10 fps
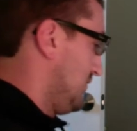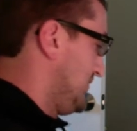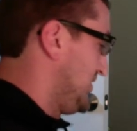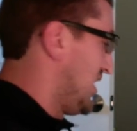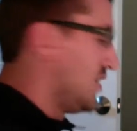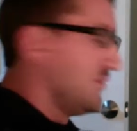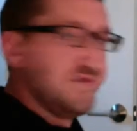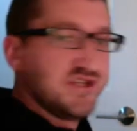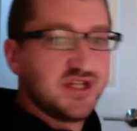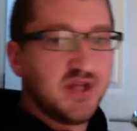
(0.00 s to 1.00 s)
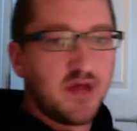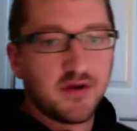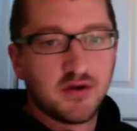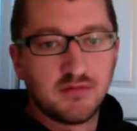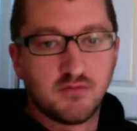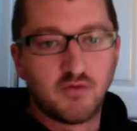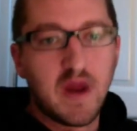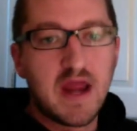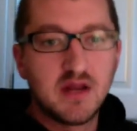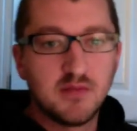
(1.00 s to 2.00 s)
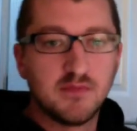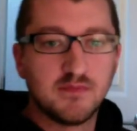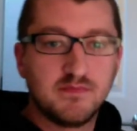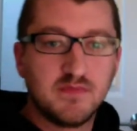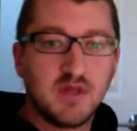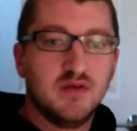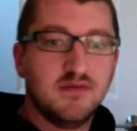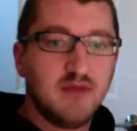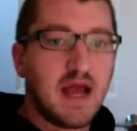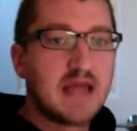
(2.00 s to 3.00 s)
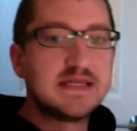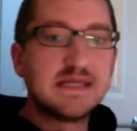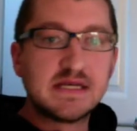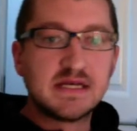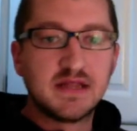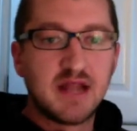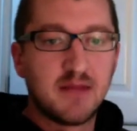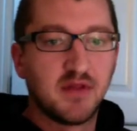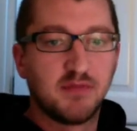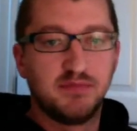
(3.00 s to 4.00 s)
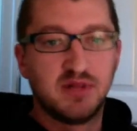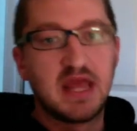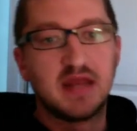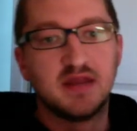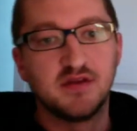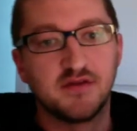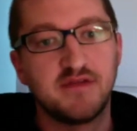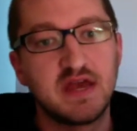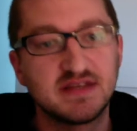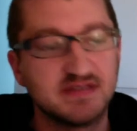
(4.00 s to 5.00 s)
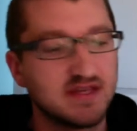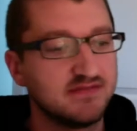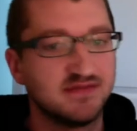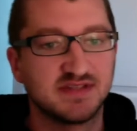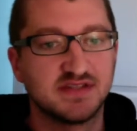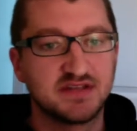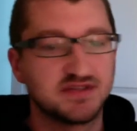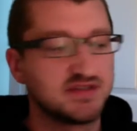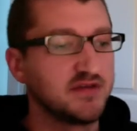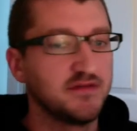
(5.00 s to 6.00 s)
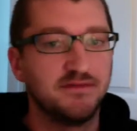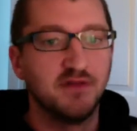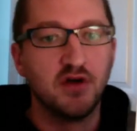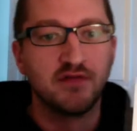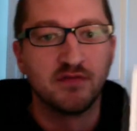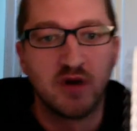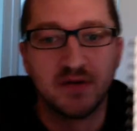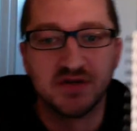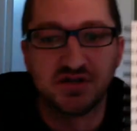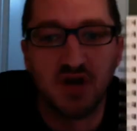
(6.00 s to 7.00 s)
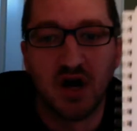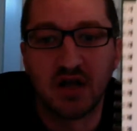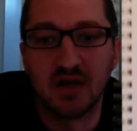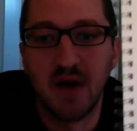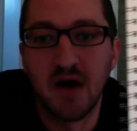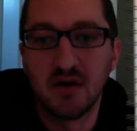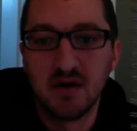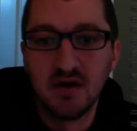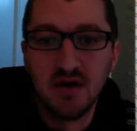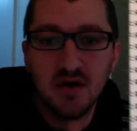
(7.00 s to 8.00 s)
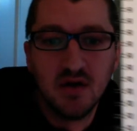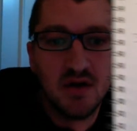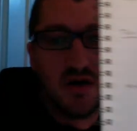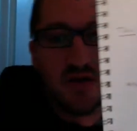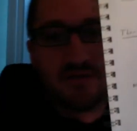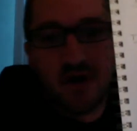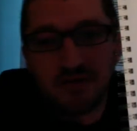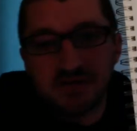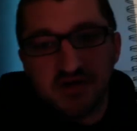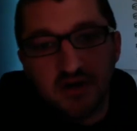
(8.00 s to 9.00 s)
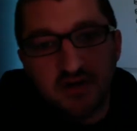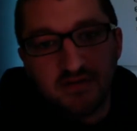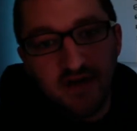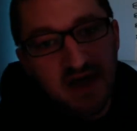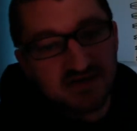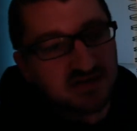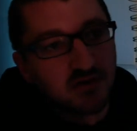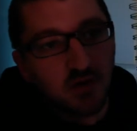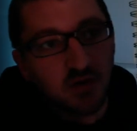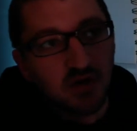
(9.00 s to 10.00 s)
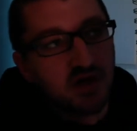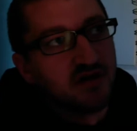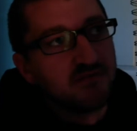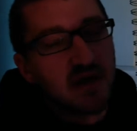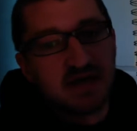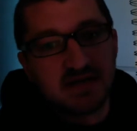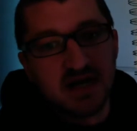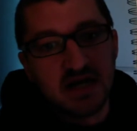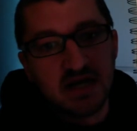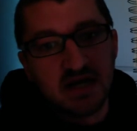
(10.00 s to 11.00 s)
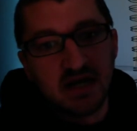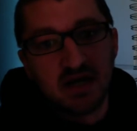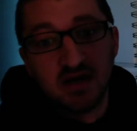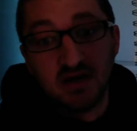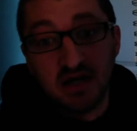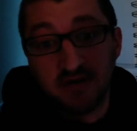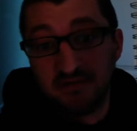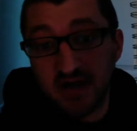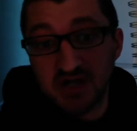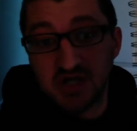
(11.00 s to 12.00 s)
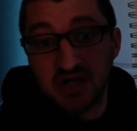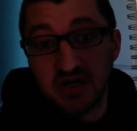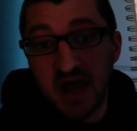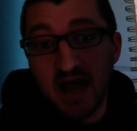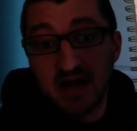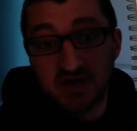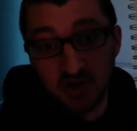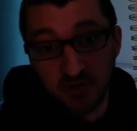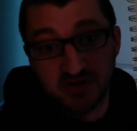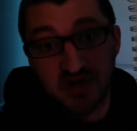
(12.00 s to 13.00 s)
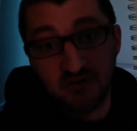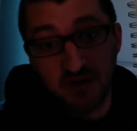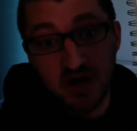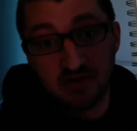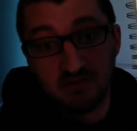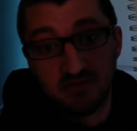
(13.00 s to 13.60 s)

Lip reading: So just another random idea that I'm going to plant into your face that doesn't necessarily flow from what I was just talking about. The Federal Reserve has this goal of maintaining inflation at a 2% rate.